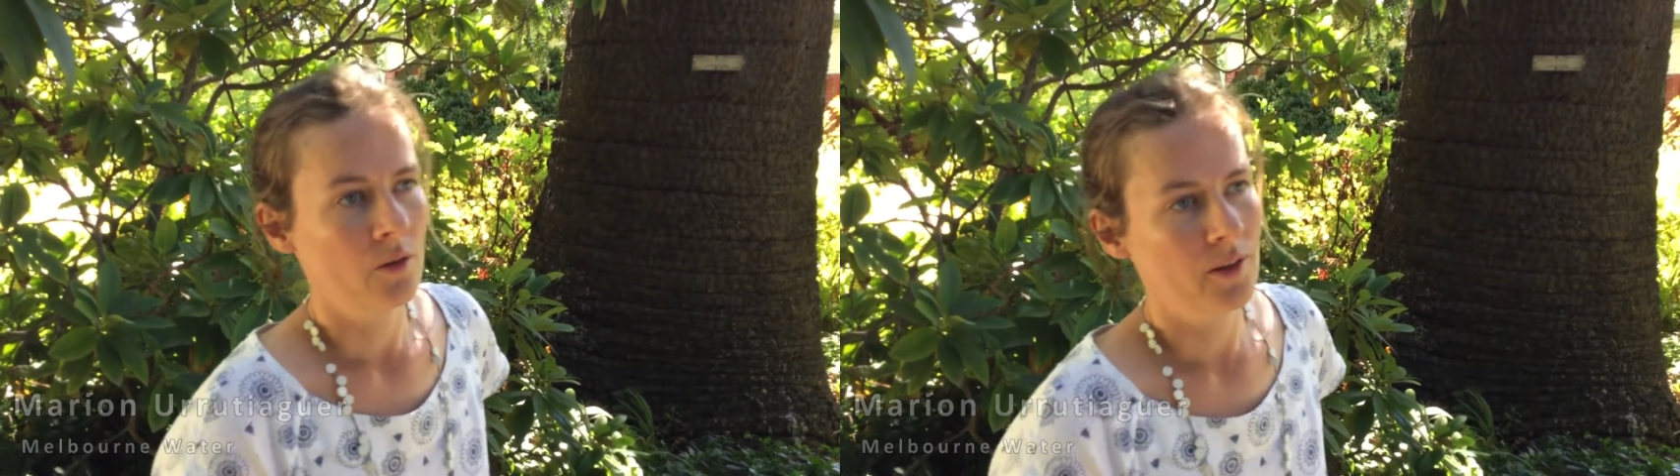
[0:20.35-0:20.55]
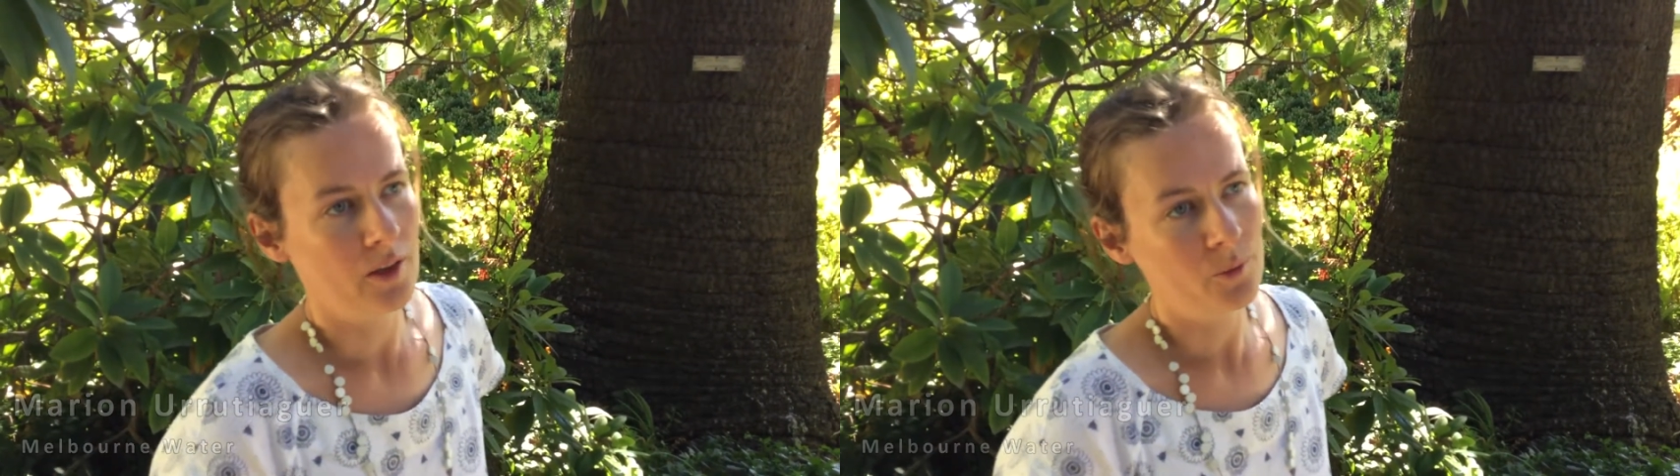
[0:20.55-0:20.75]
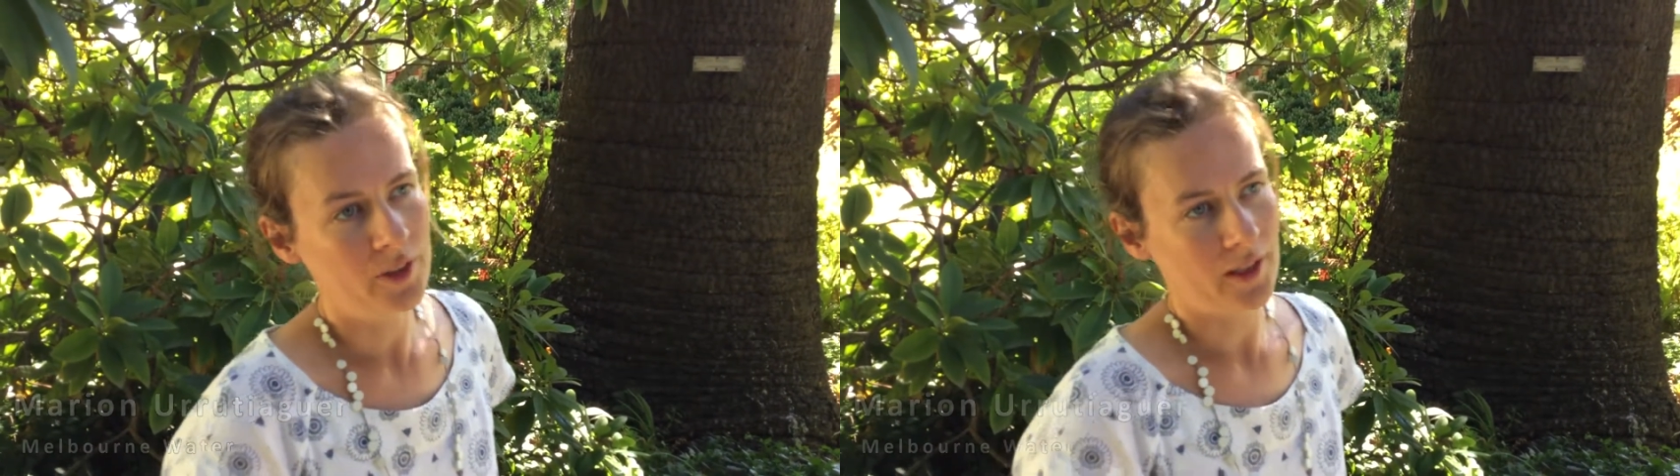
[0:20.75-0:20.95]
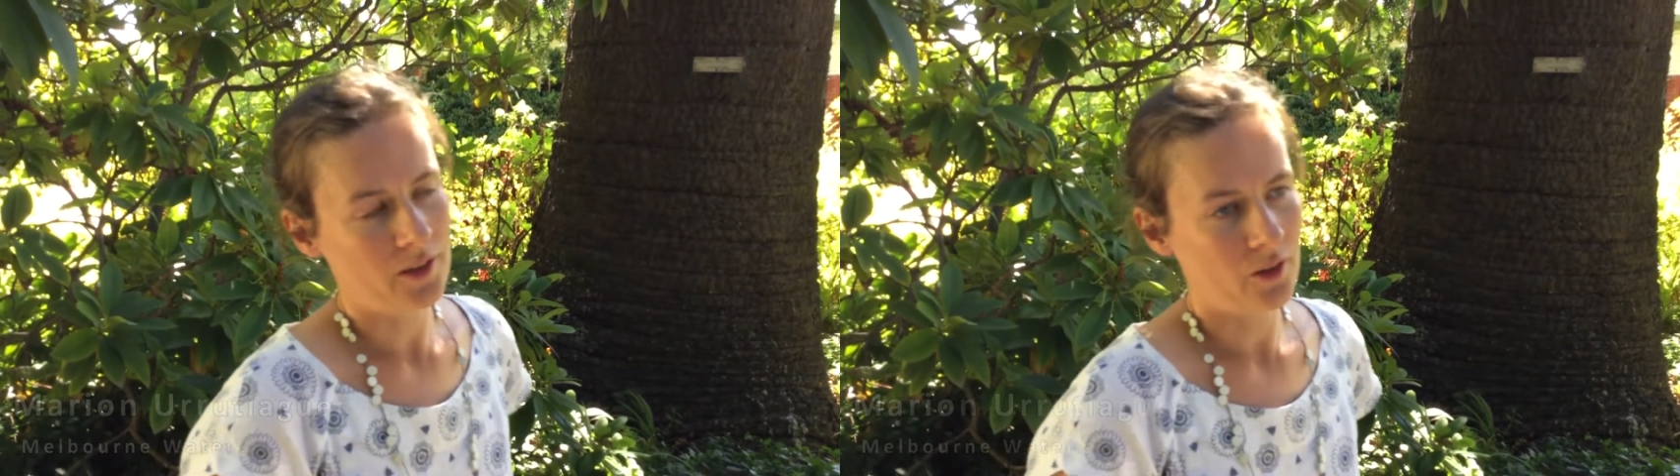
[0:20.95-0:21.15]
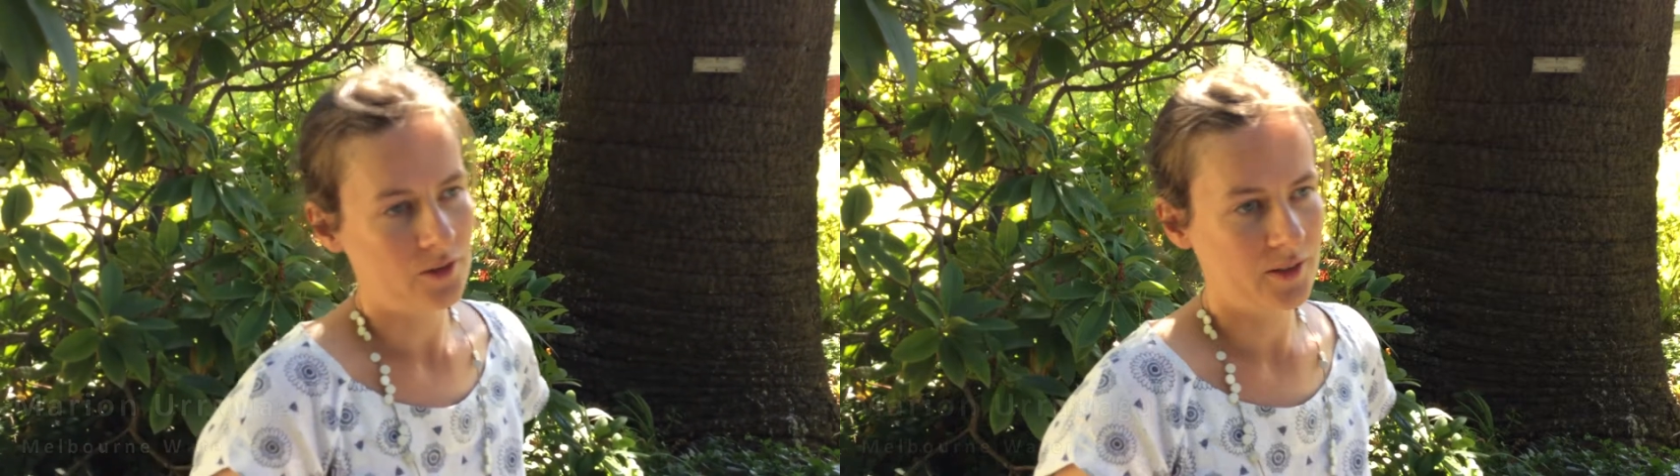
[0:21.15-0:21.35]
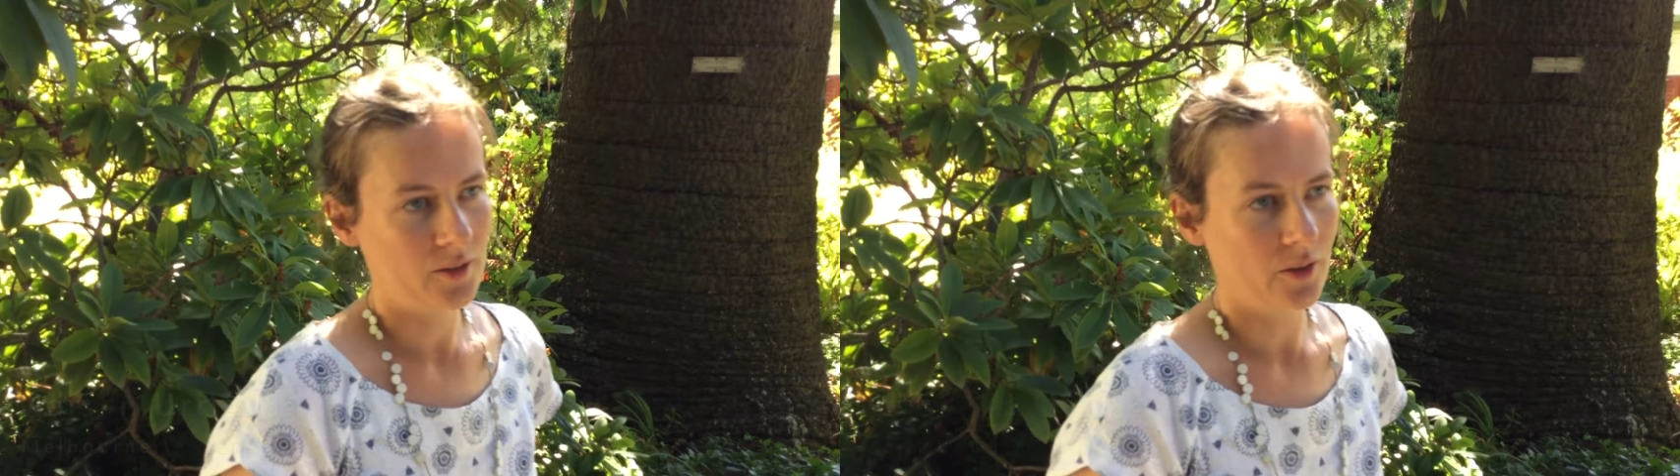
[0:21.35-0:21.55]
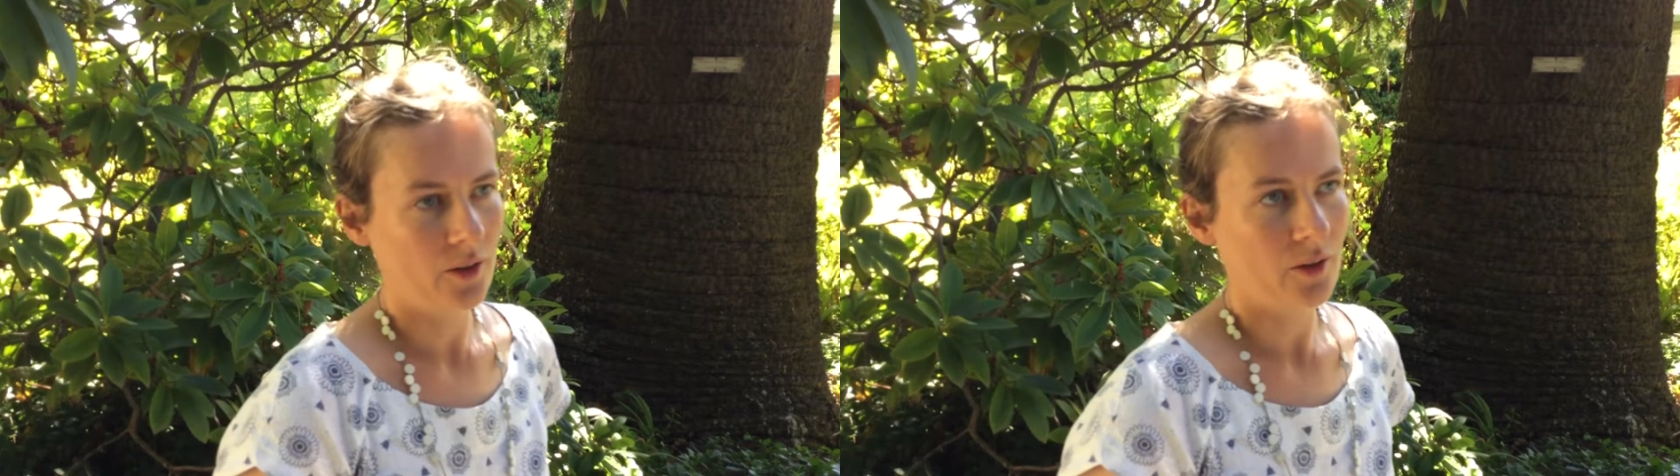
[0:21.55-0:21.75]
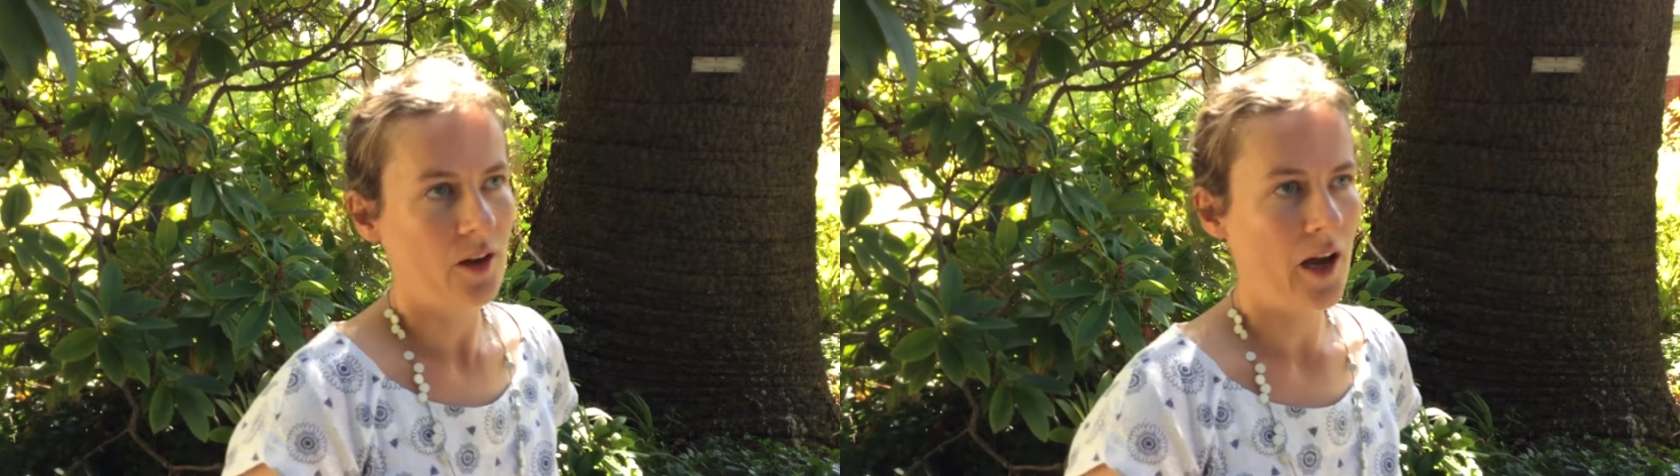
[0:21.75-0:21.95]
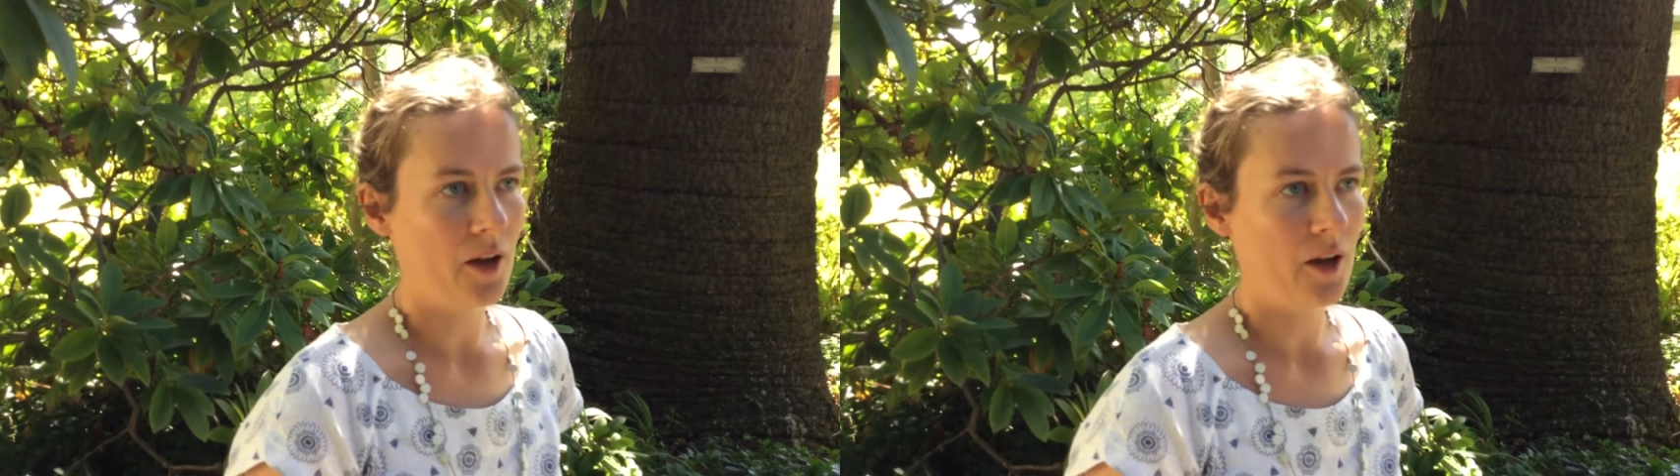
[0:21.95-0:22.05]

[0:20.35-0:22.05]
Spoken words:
But then we can consider